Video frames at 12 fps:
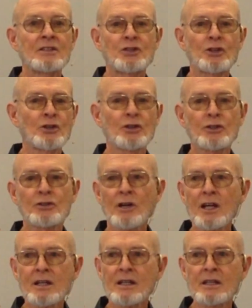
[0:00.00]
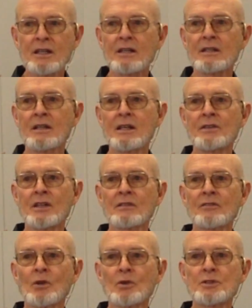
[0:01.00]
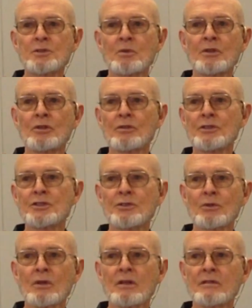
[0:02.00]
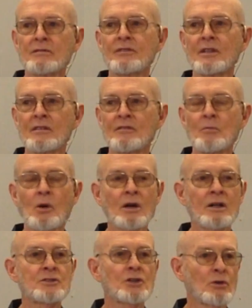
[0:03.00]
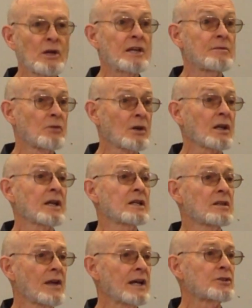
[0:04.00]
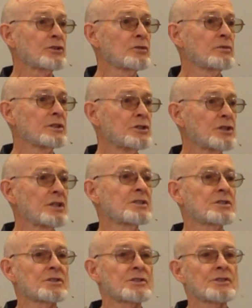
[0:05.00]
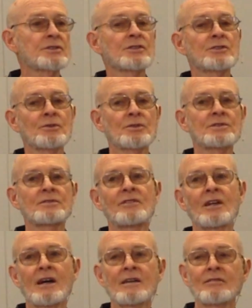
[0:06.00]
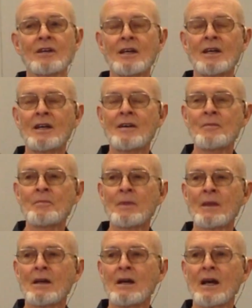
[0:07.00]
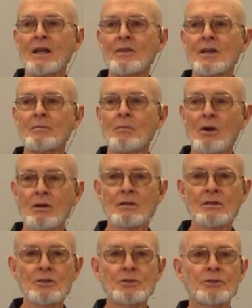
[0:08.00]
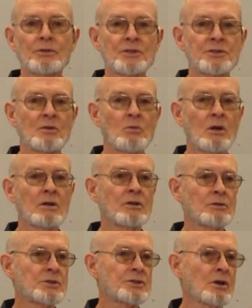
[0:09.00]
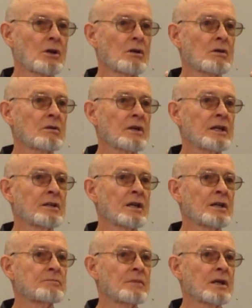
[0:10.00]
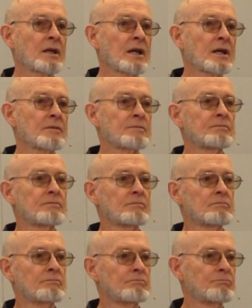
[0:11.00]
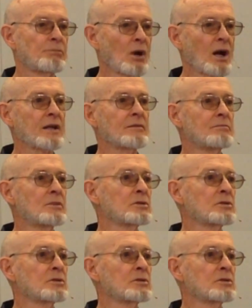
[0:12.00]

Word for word: turned green again. And then, of course, we know the story of, of Martin. So he related that to that Jesus is the source of life. And then Martin Luther is the one who saw in a, in a bright